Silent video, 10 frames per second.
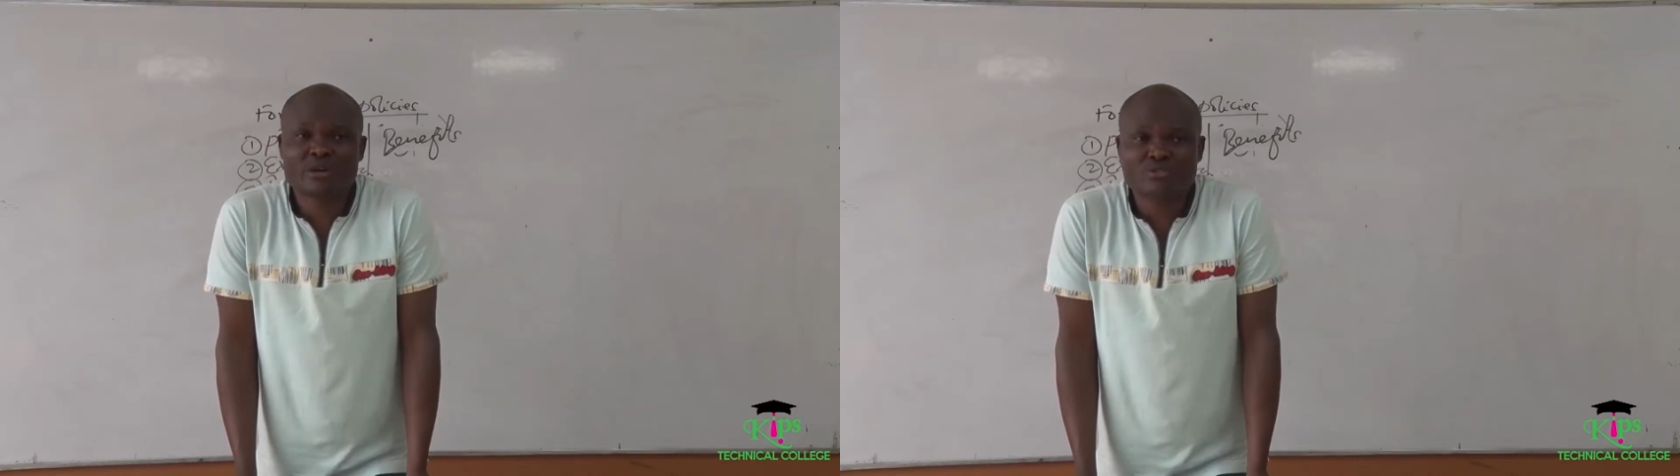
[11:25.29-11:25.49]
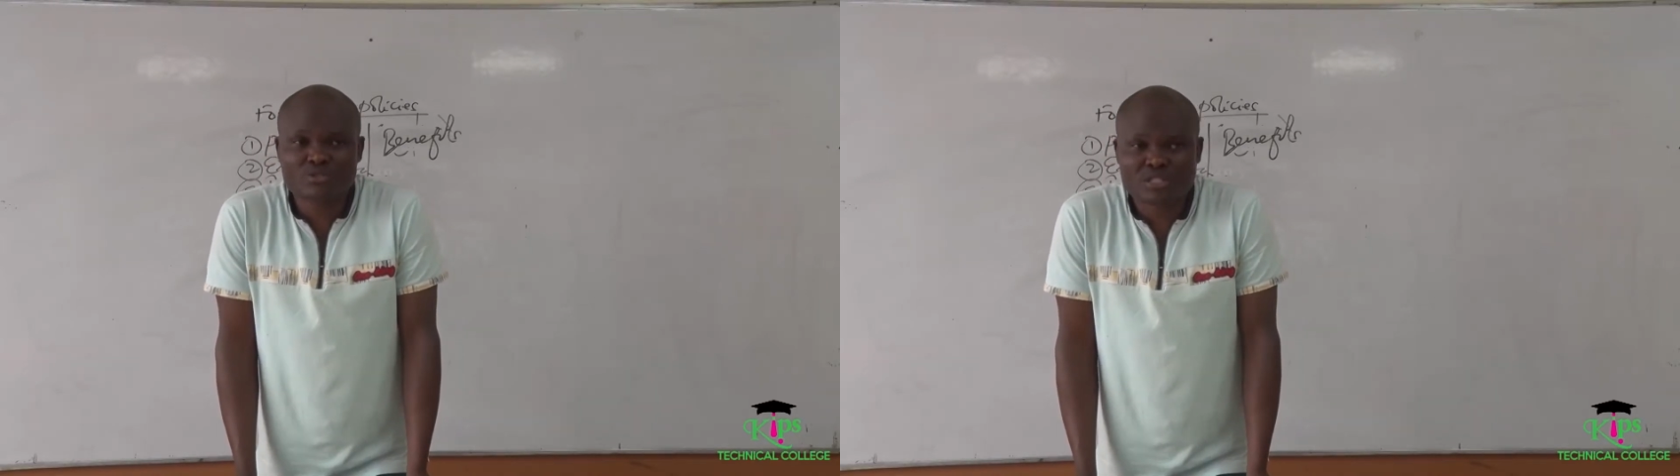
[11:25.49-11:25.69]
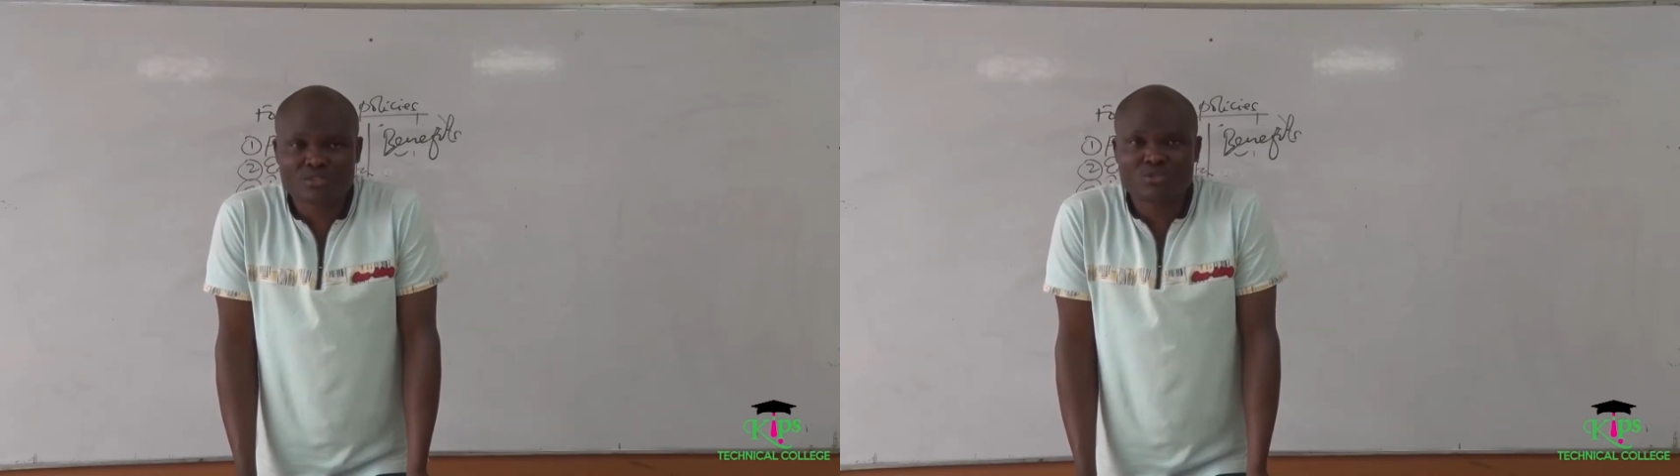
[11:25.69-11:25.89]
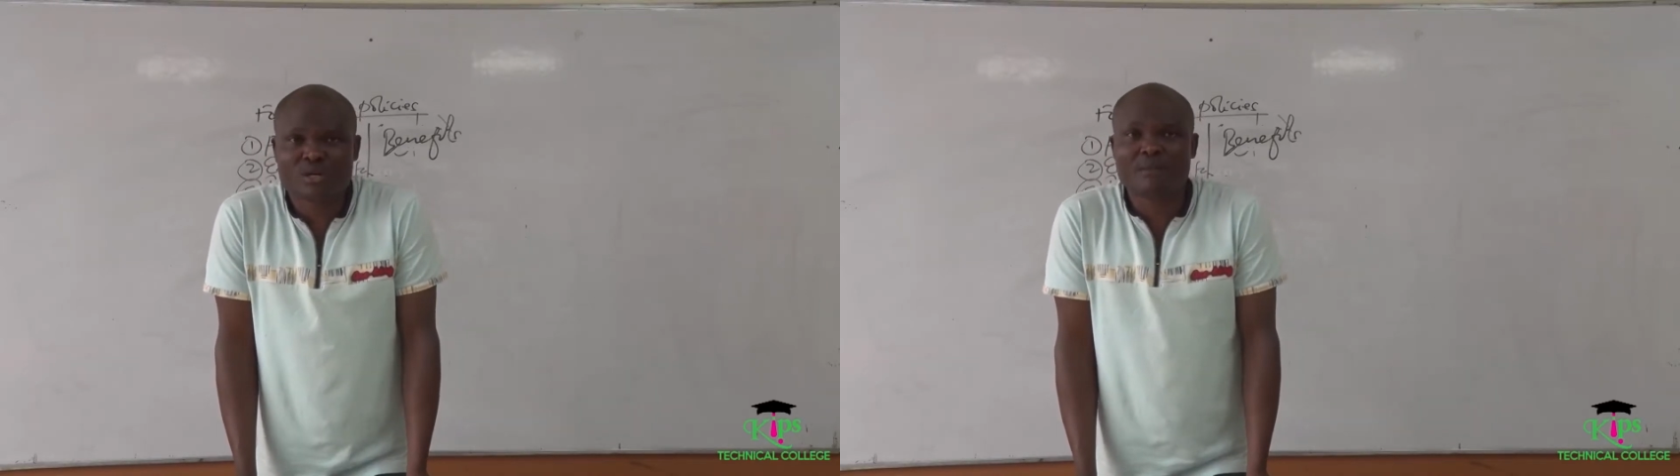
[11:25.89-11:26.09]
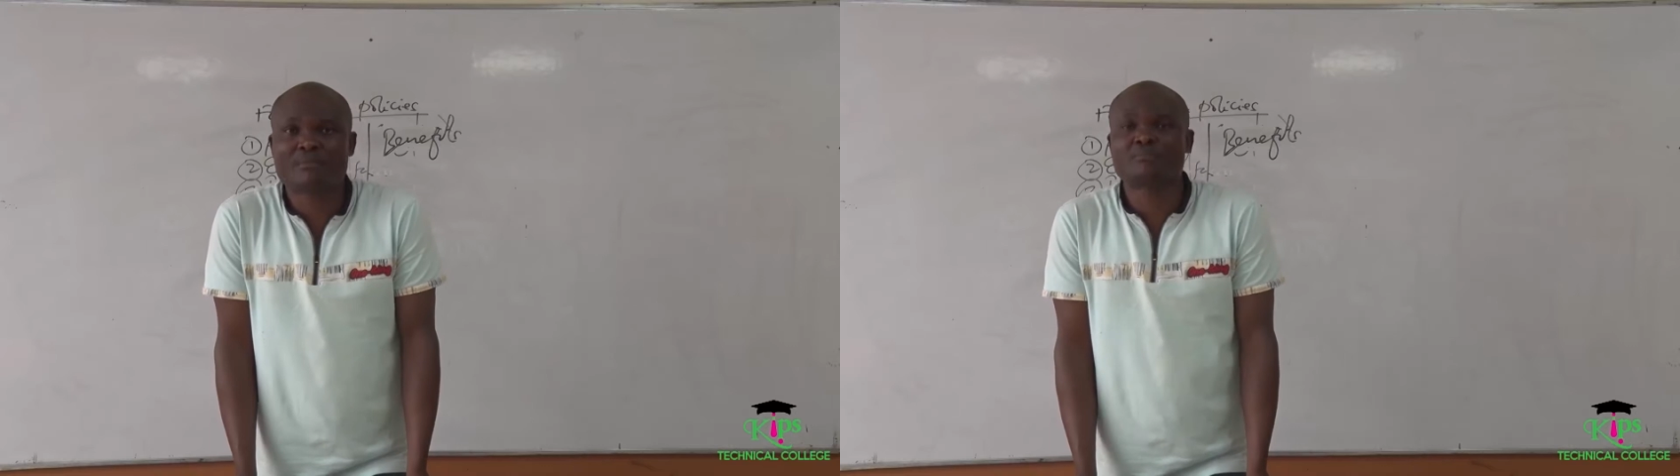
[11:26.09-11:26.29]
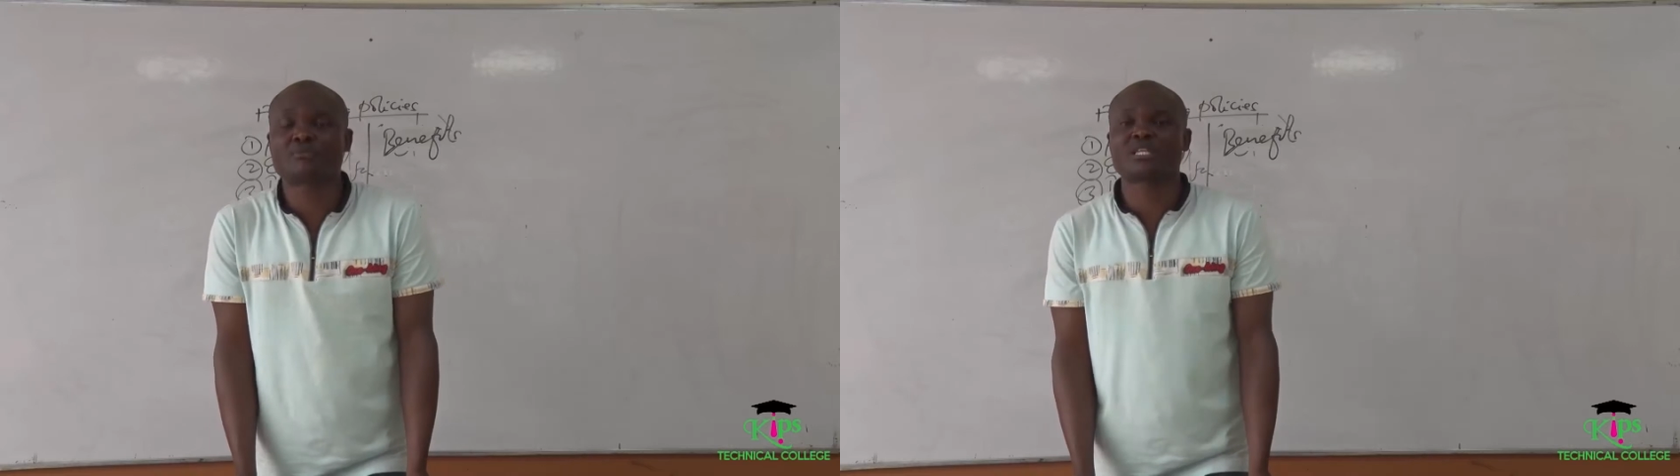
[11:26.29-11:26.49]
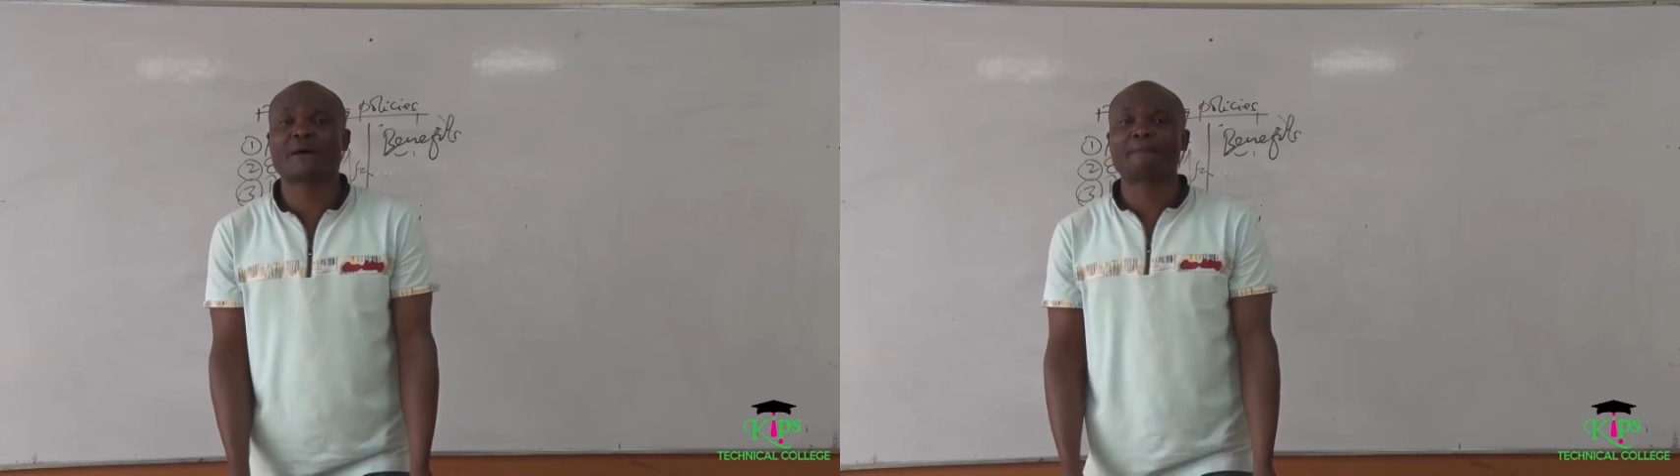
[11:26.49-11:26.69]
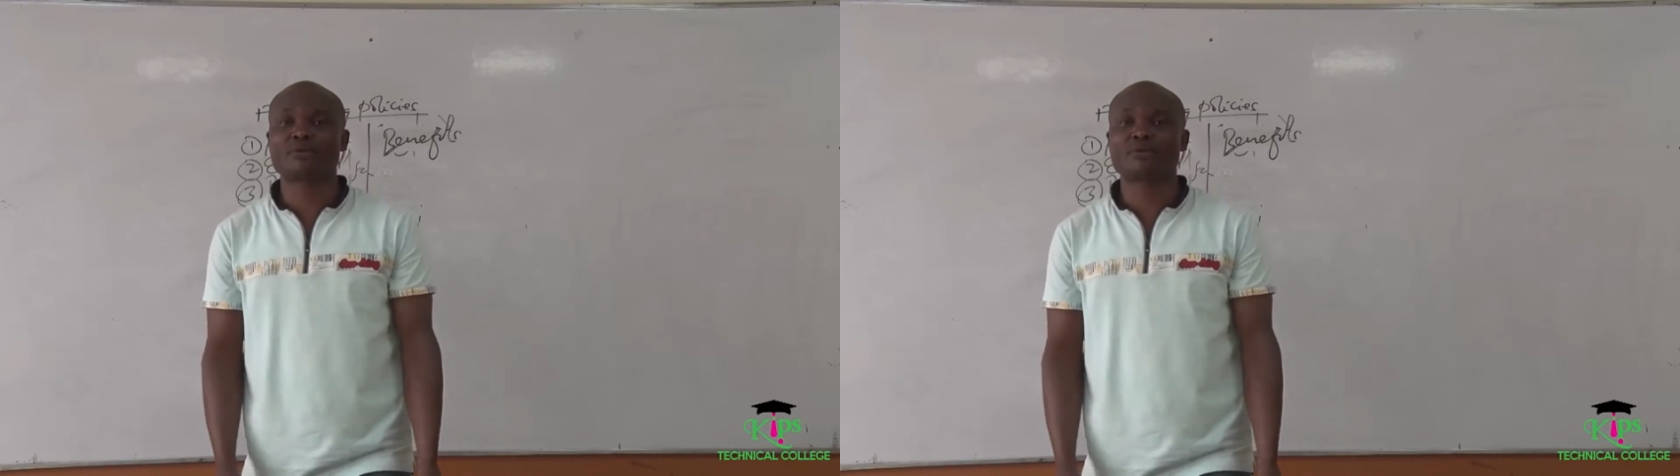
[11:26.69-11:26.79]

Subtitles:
using to come up with a